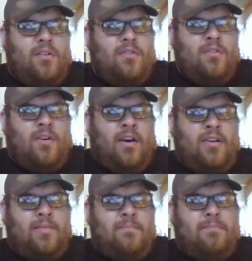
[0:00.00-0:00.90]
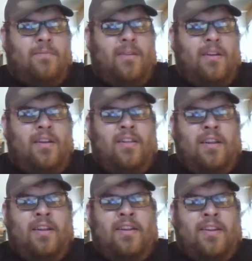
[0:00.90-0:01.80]
So I
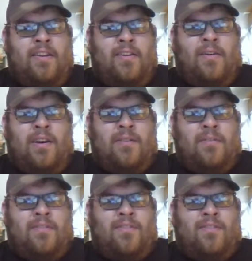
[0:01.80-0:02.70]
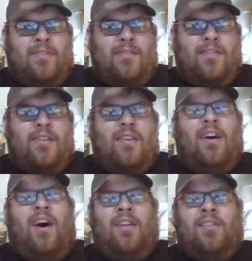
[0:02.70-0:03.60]
didn't know. I thought
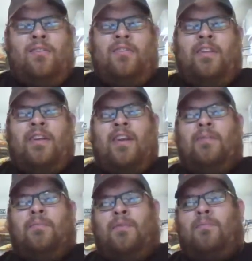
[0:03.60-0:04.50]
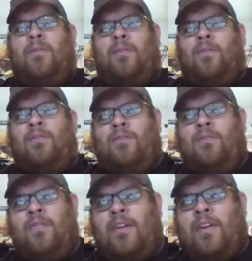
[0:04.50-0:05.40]
it was a decade, but it's pretty close to
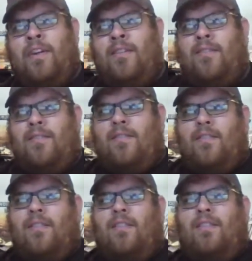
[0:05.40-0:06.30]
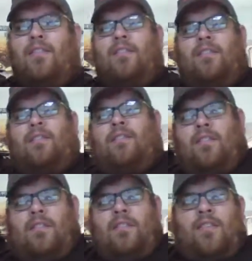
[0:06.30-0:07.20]
a decade
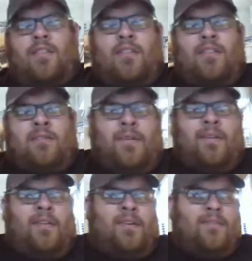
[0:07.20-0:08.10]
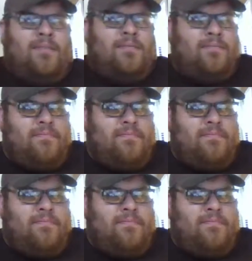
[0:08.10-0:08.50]
that it's been around.